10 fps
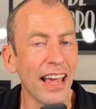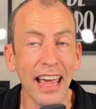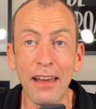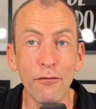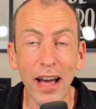
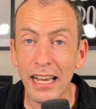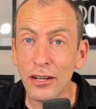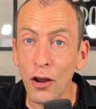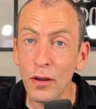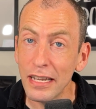in fact, you
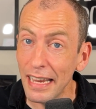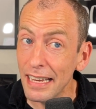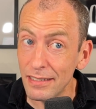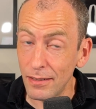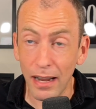know,
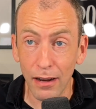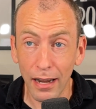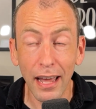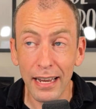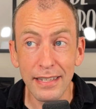it's
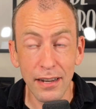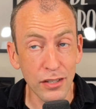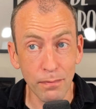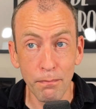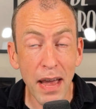like I said,
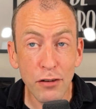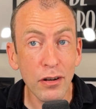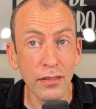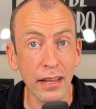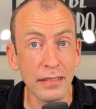measuring
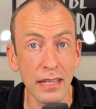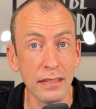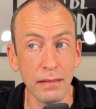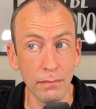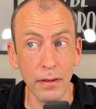things
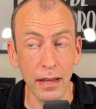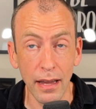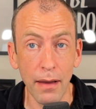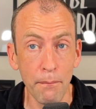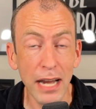is
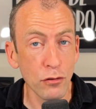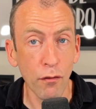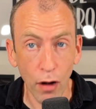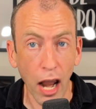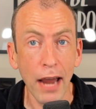a matter of
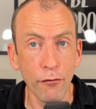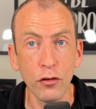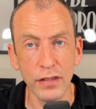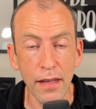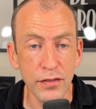life or
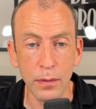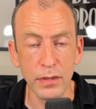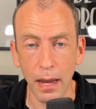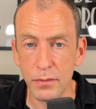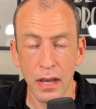death
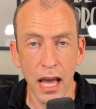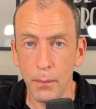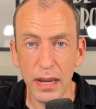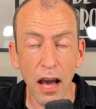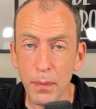sometimes. I
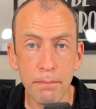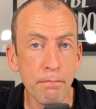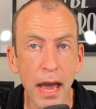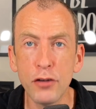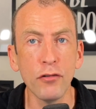mean, I've been
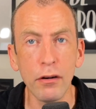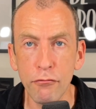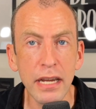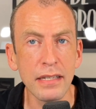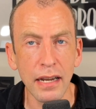measuring
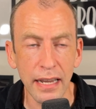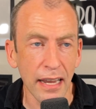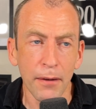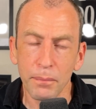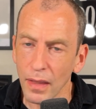recently,
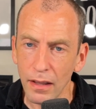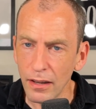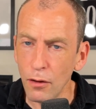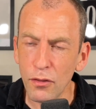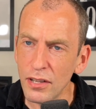you
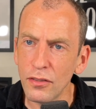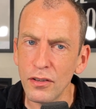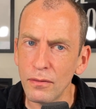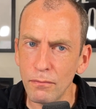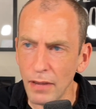know, the, the,
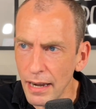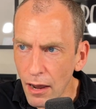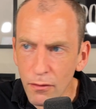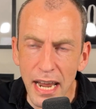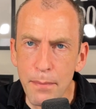in
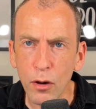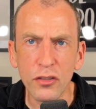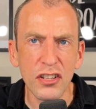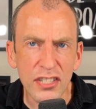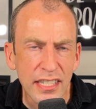our neighborhood,
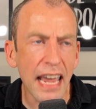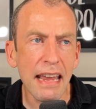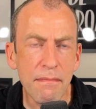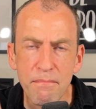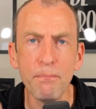the
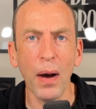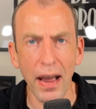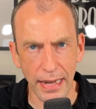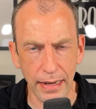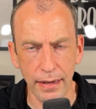same
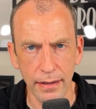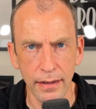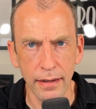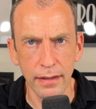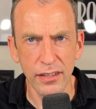bike,
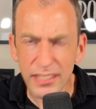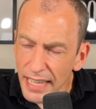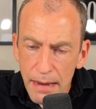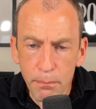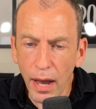the
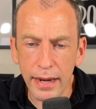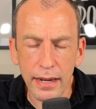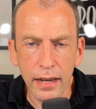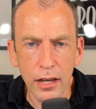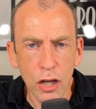same bike
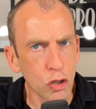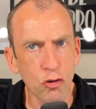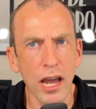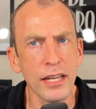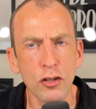
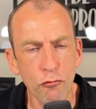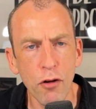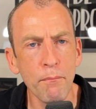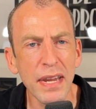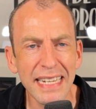tries to
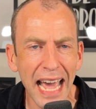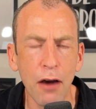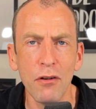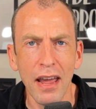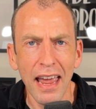run me
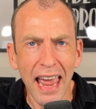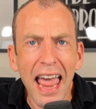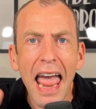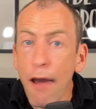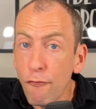down
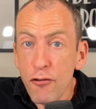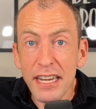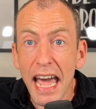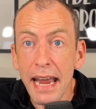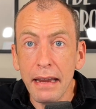every
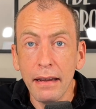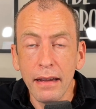day.